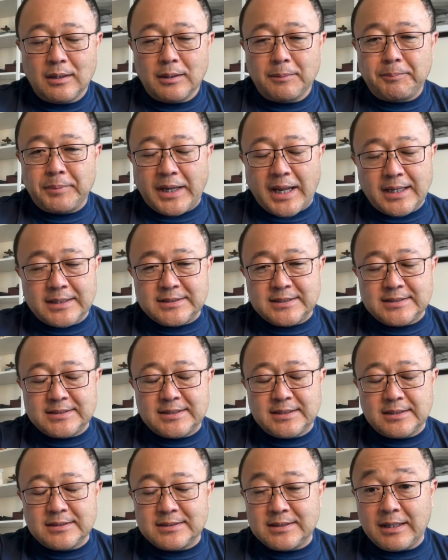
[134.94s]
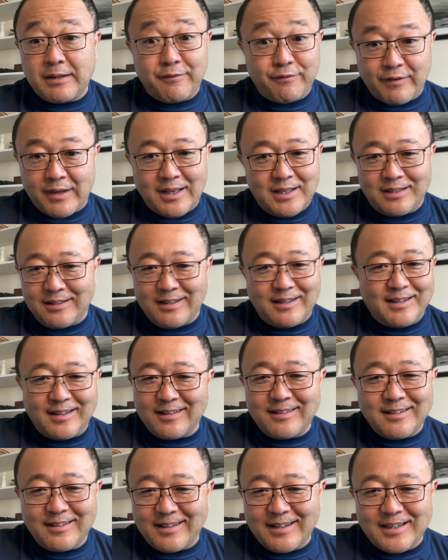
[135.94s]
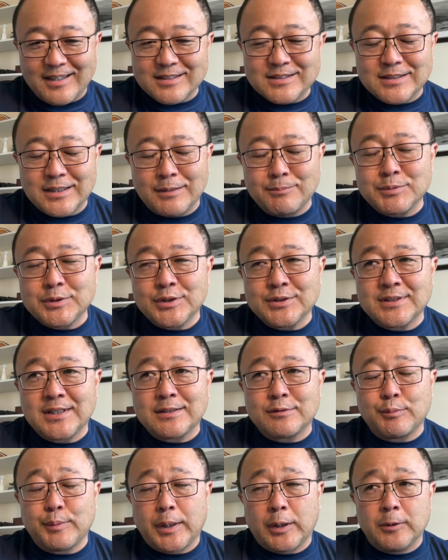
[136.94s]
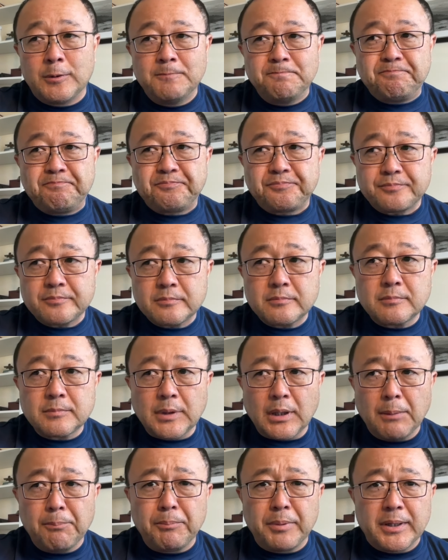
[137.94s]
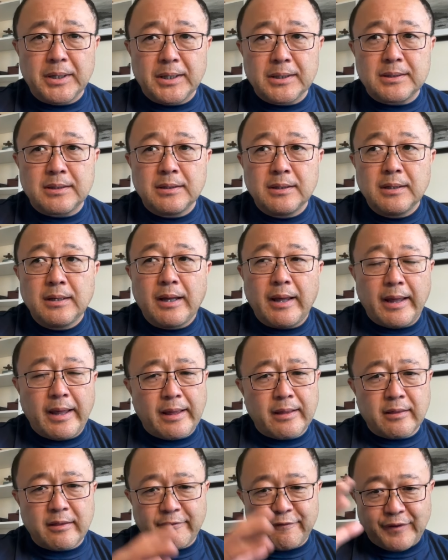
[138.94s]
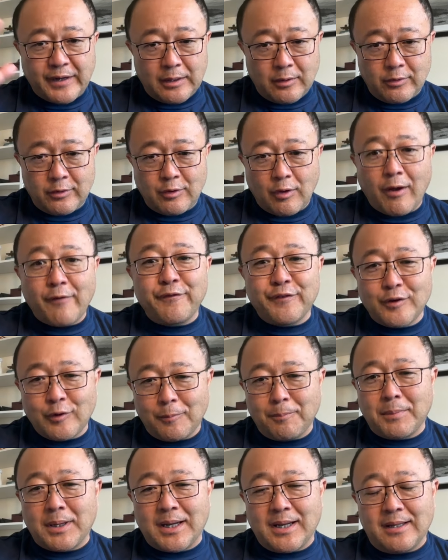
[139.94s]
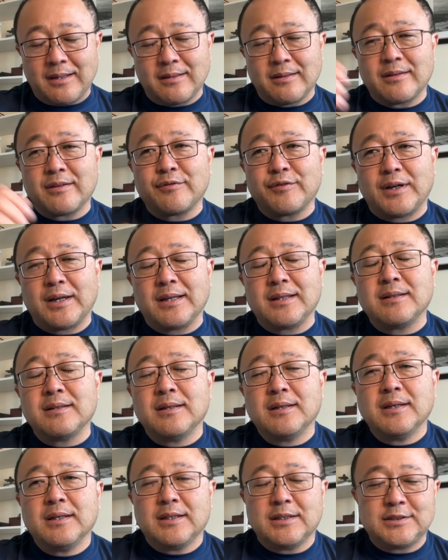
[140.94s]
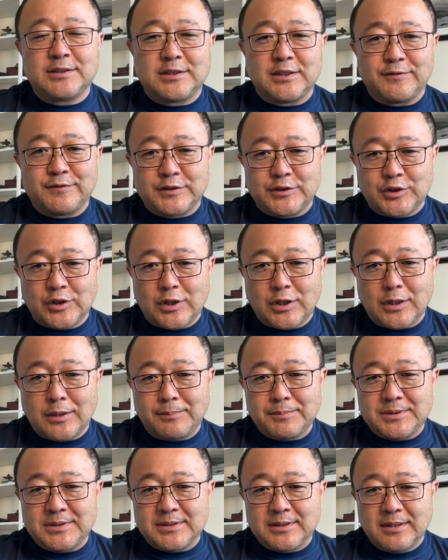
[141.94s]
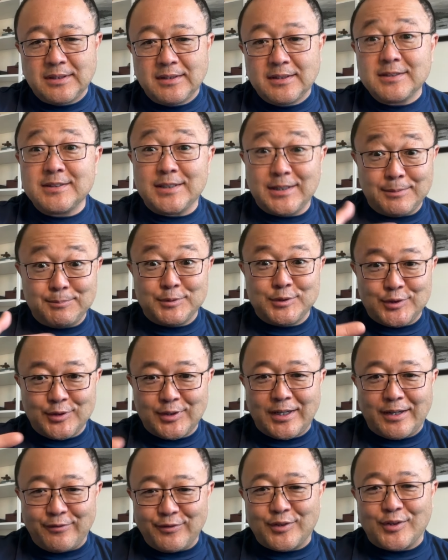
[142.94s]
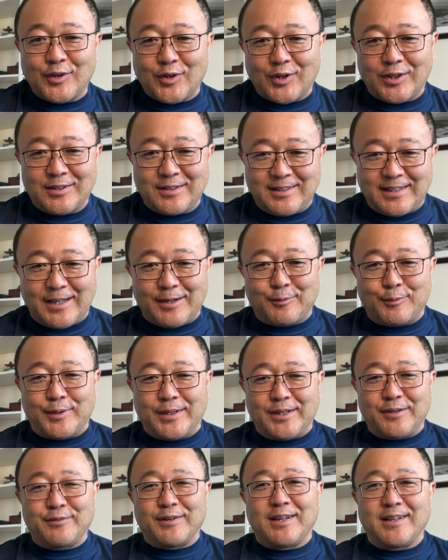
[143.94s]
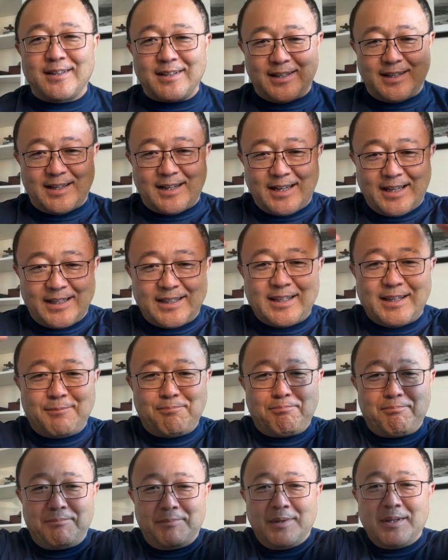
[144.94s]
practices, they validate their assumptions as well. But as a philosophical bias, right, Steve Jobs seems to have thought that way, right? I can